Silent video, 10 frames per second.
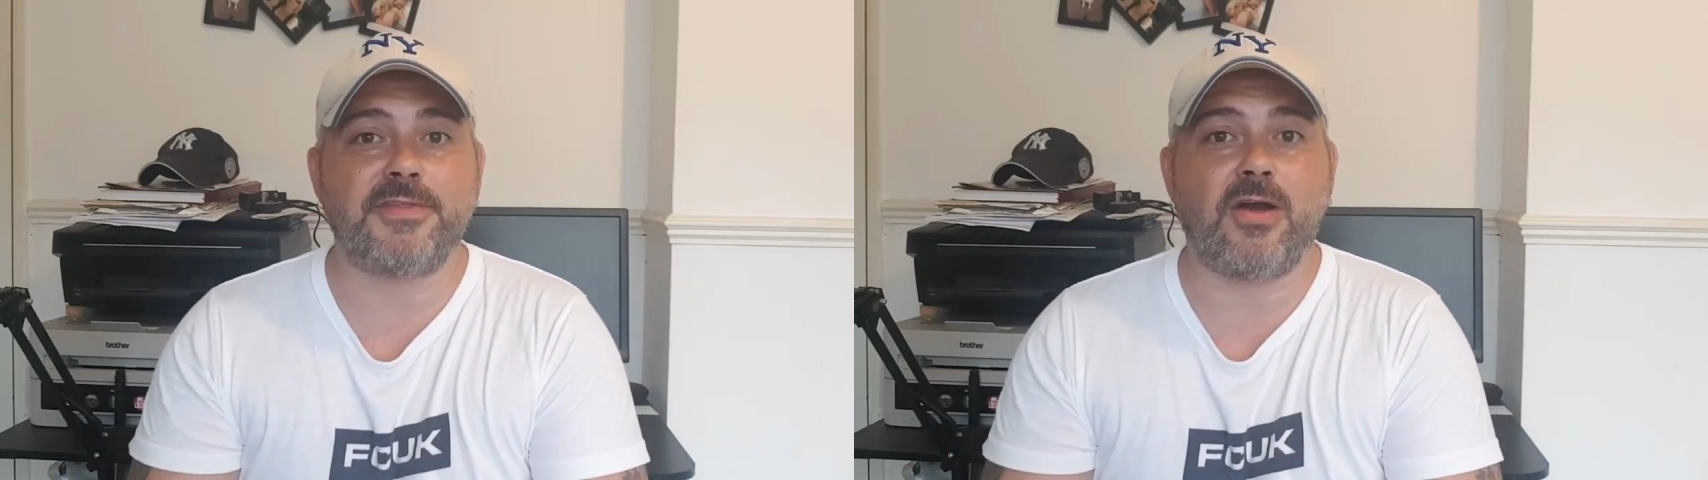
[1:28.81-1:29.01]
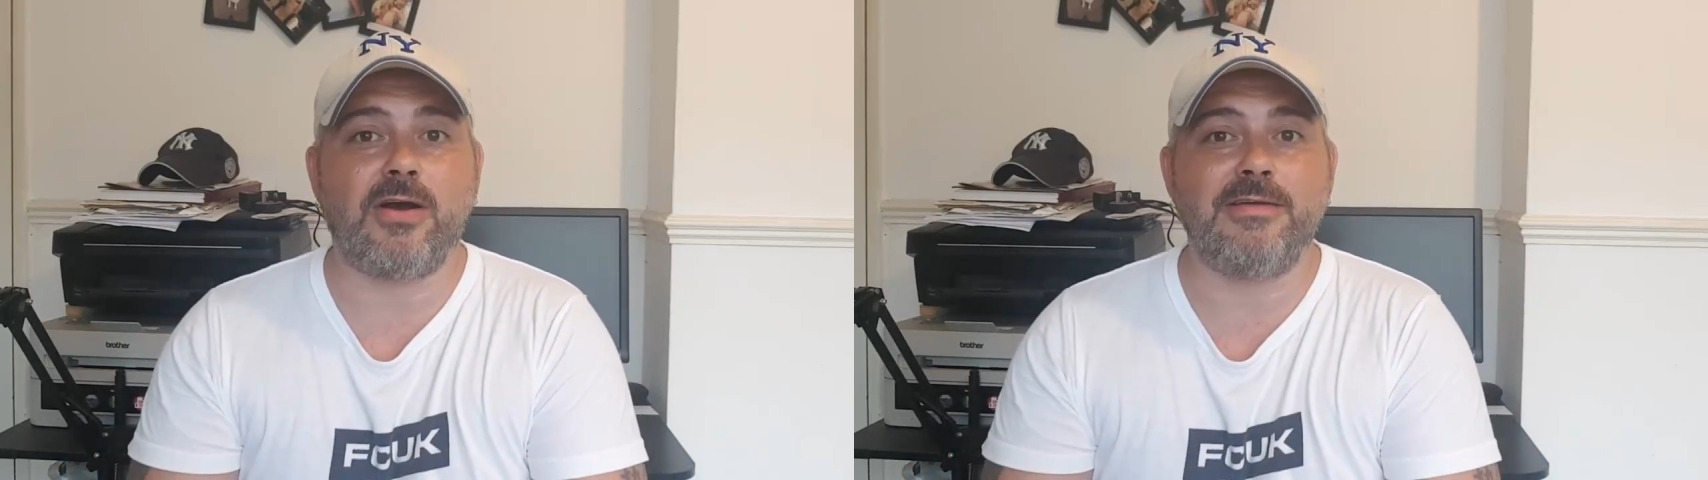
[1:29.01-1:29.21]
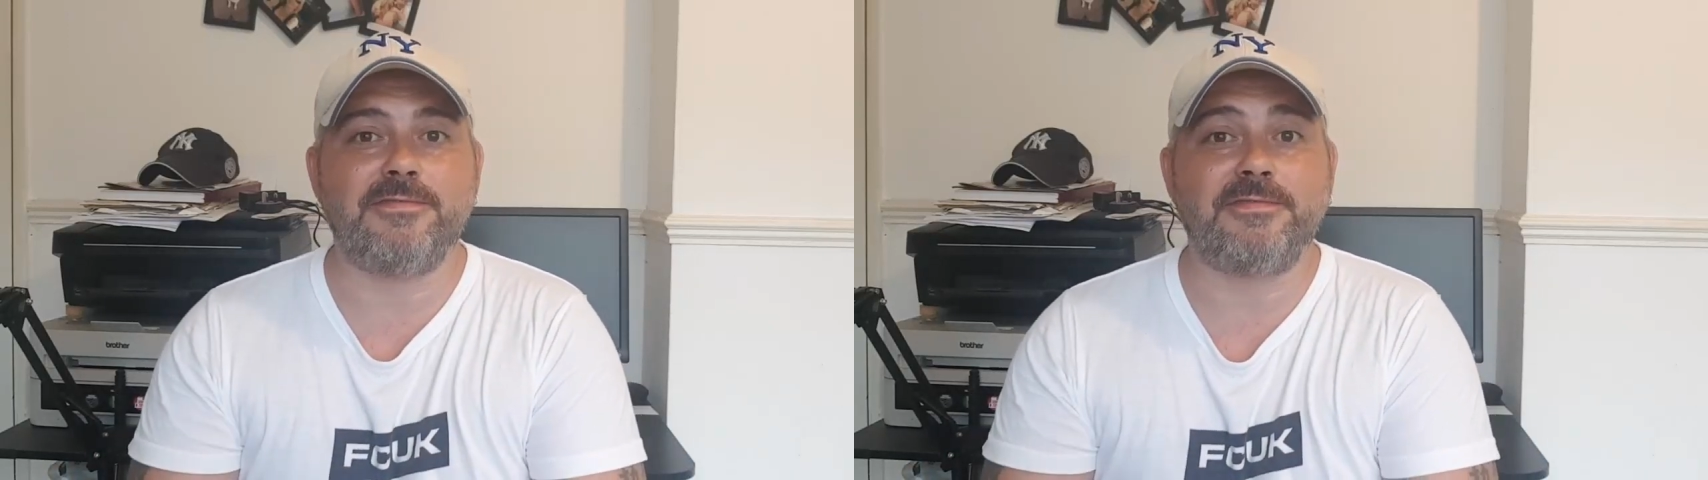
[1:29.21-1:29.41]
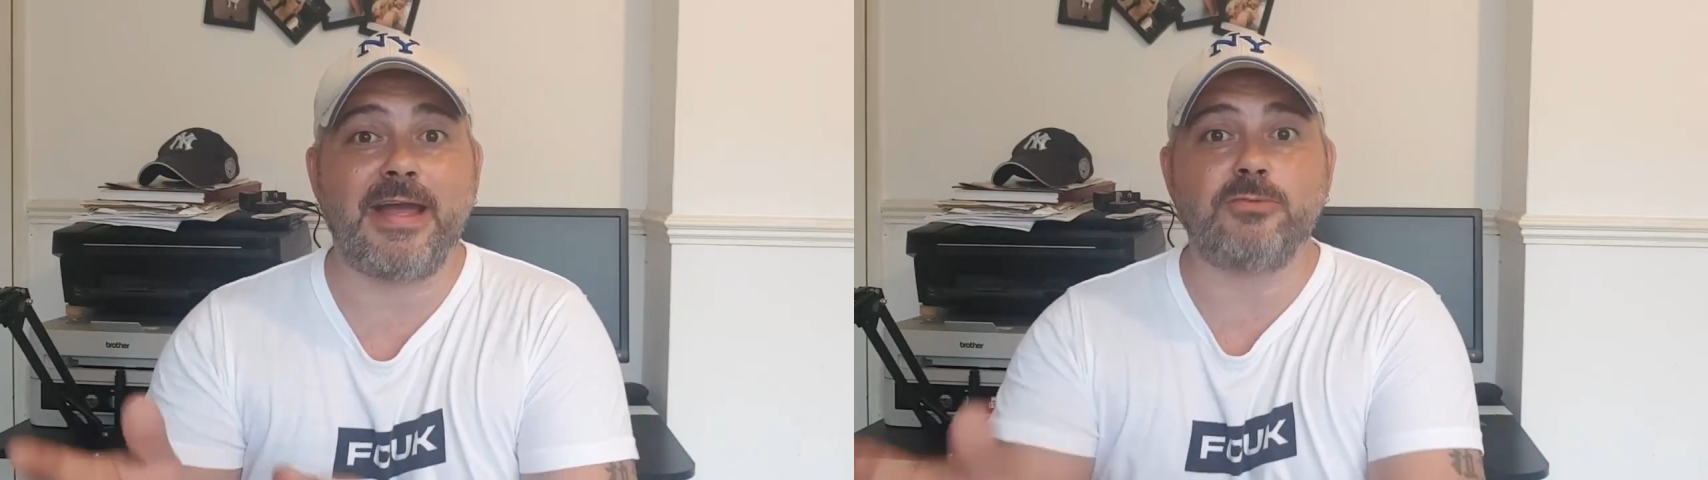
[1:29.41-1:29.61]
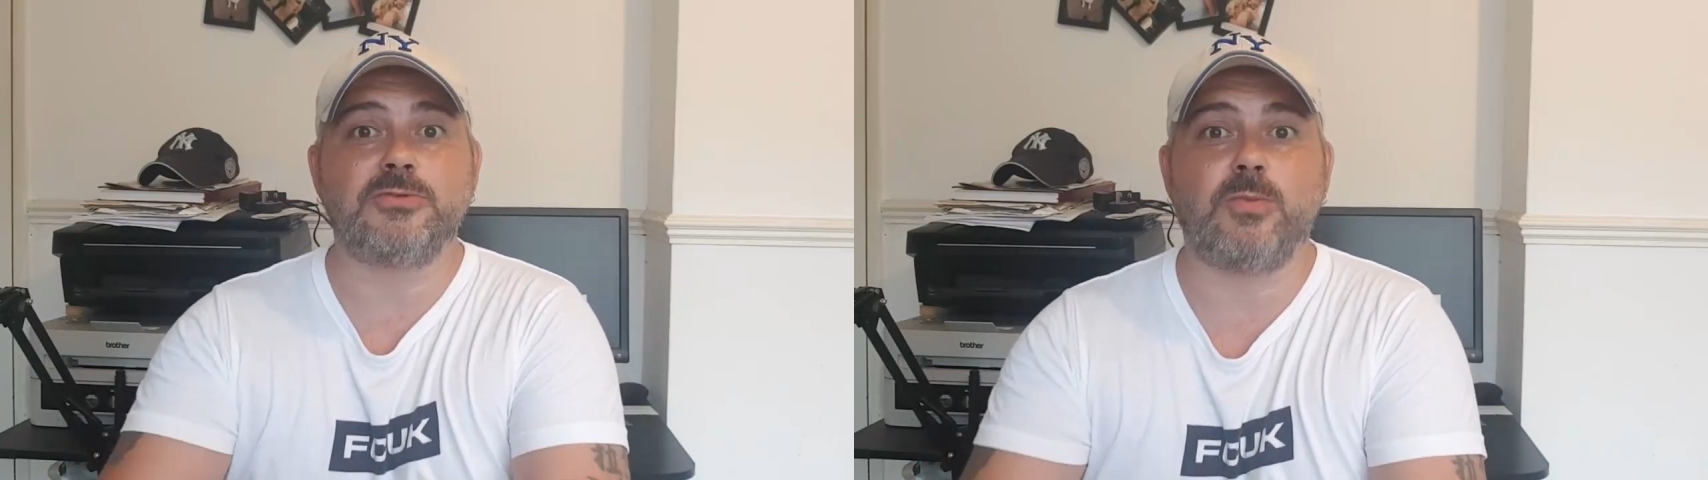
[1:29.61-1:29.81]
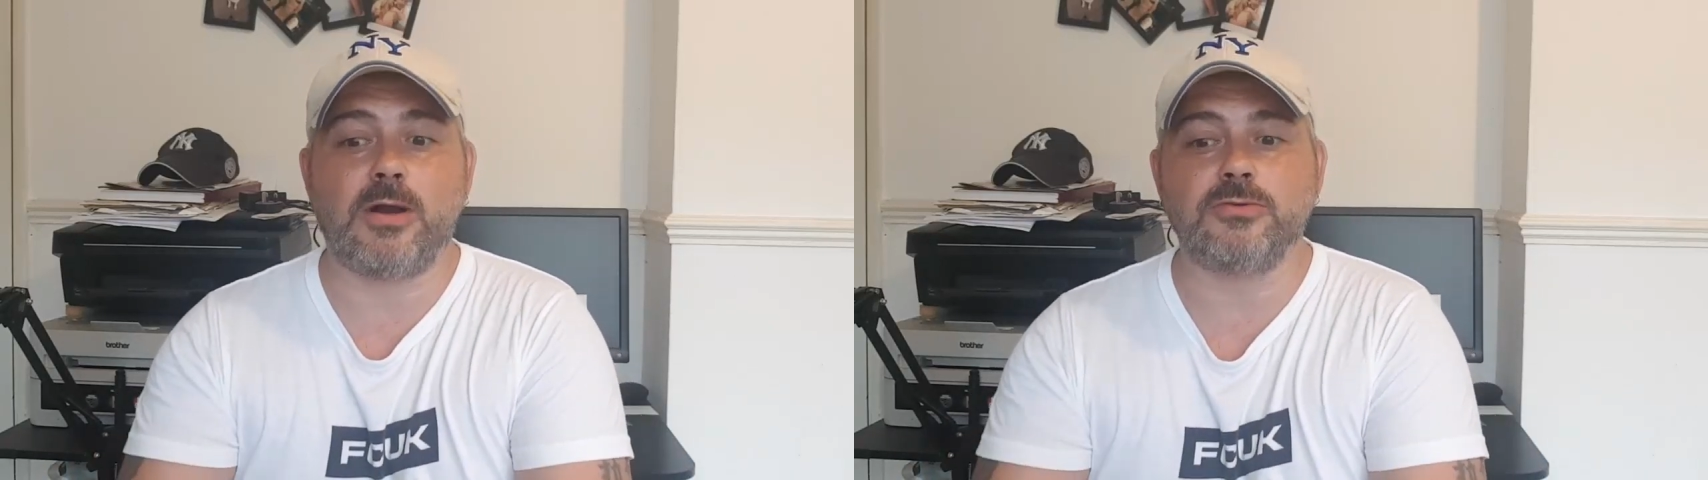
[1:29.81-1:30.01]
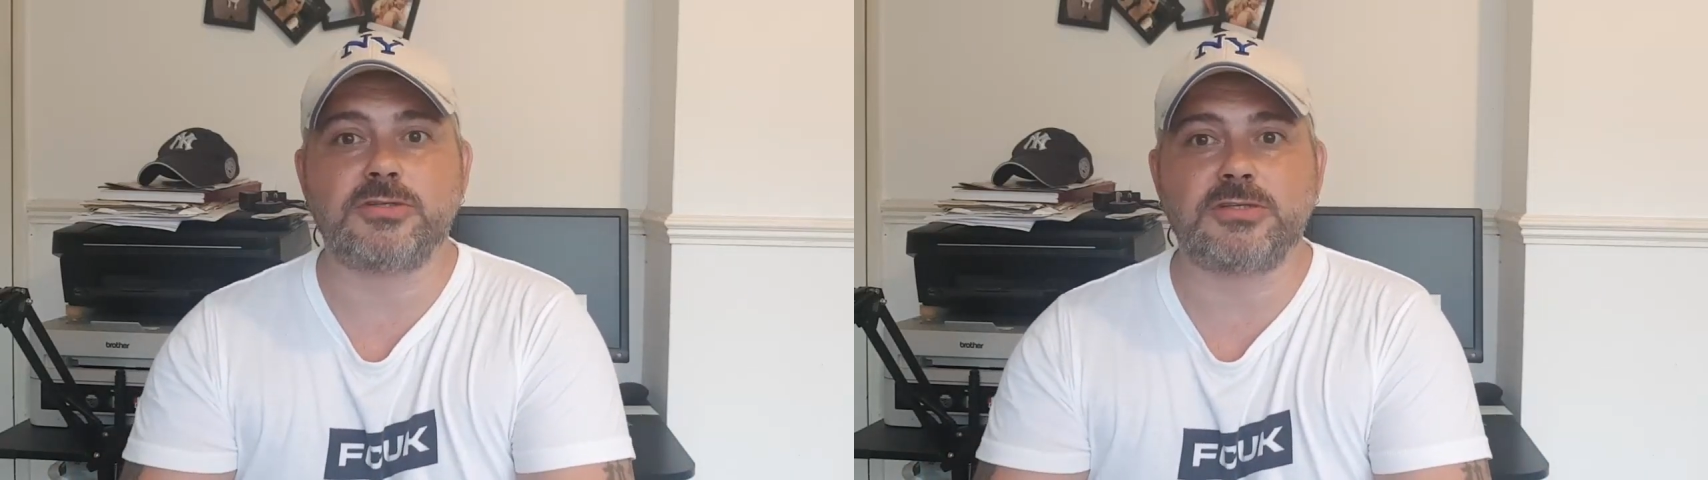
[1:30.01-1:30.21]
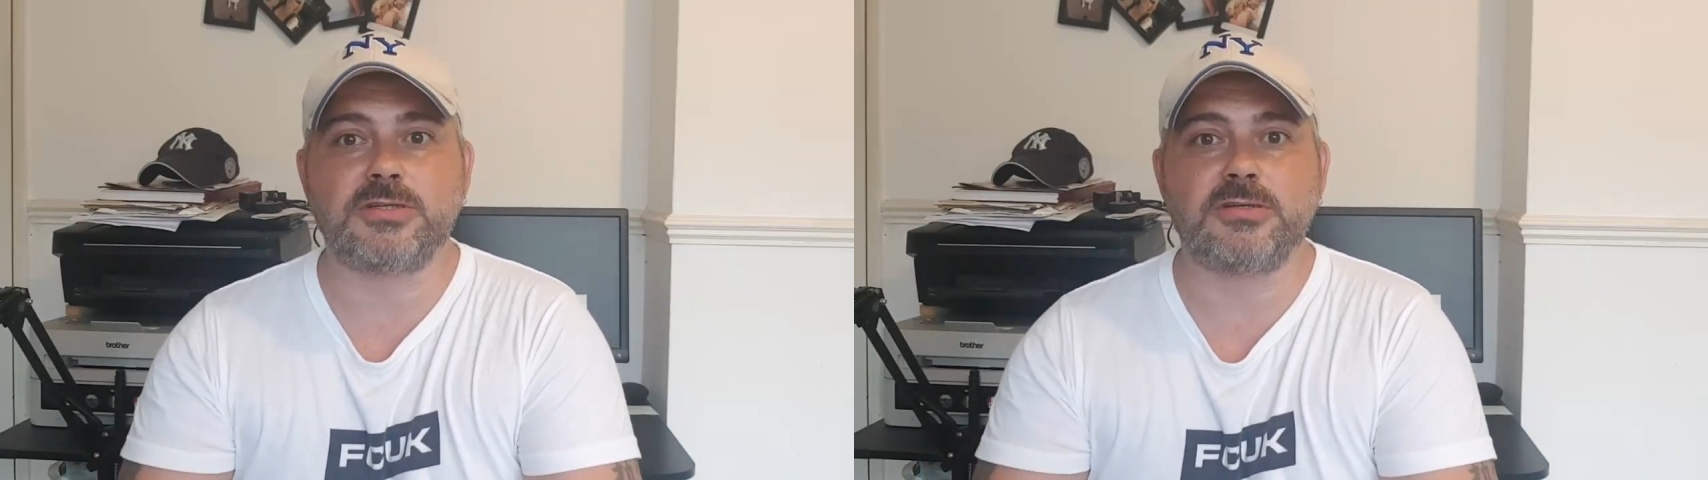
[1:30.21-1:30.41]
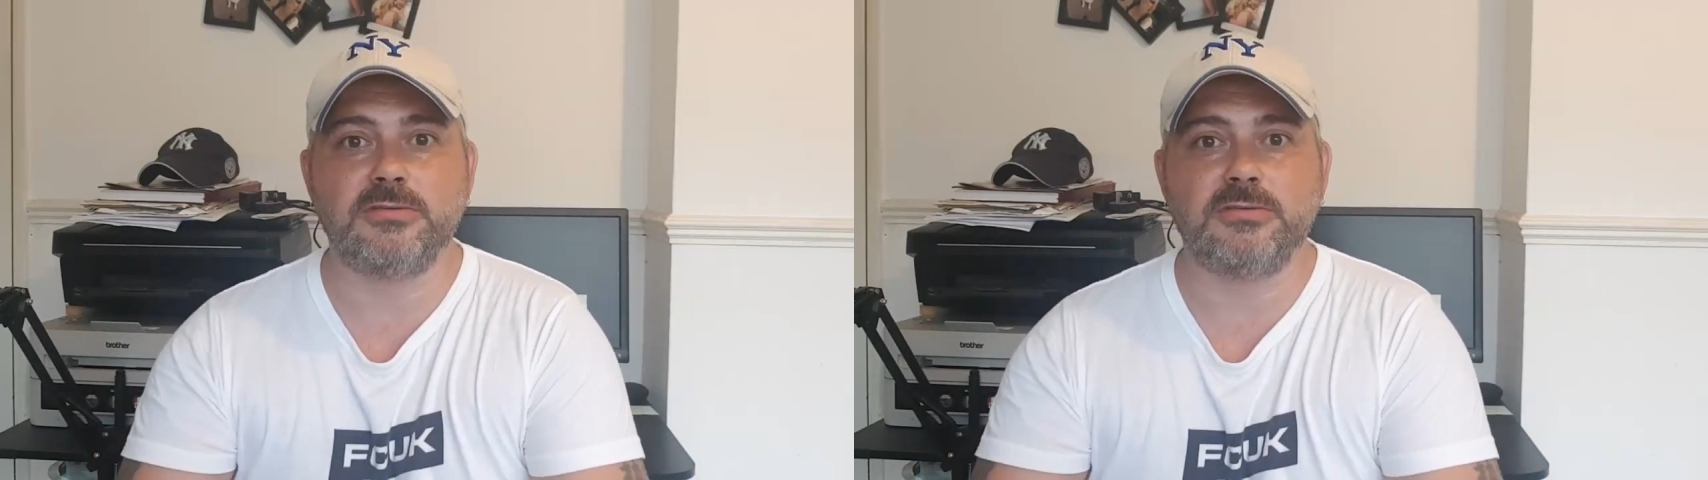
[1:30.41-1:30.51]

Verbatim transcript: that I've found whilst